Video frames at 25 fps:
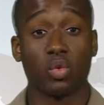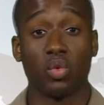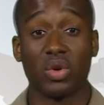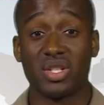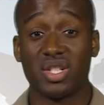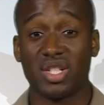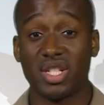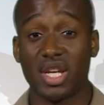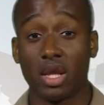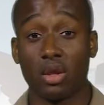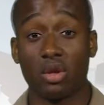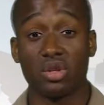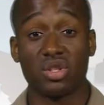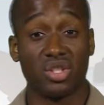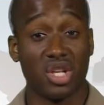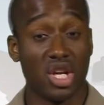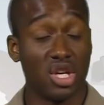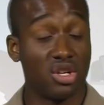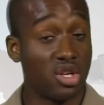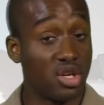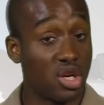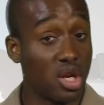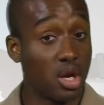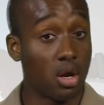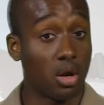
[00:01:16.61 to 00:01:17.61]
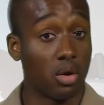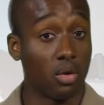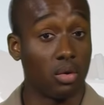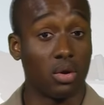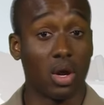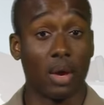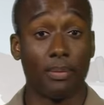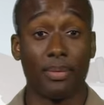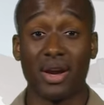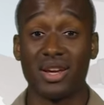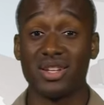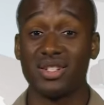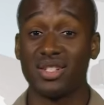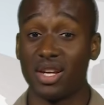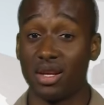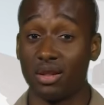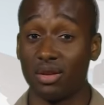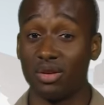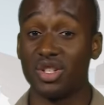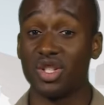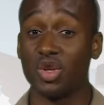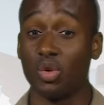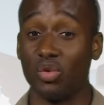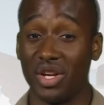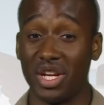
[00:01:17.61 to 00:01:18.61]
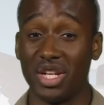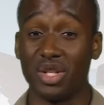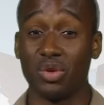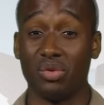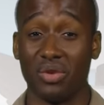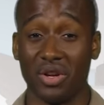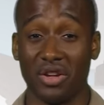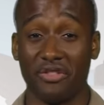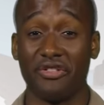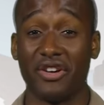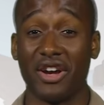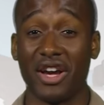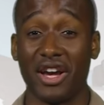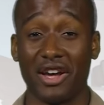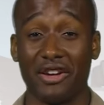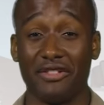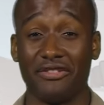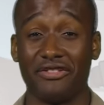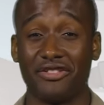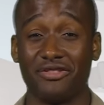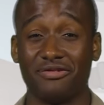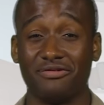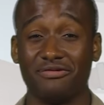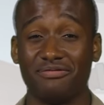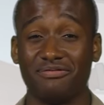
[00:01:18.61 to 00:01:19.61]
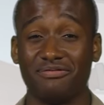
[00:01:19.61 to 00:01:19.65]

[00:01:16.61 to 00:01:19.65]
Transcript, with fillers: what sailors need to know about Sailor twenty twenty-five.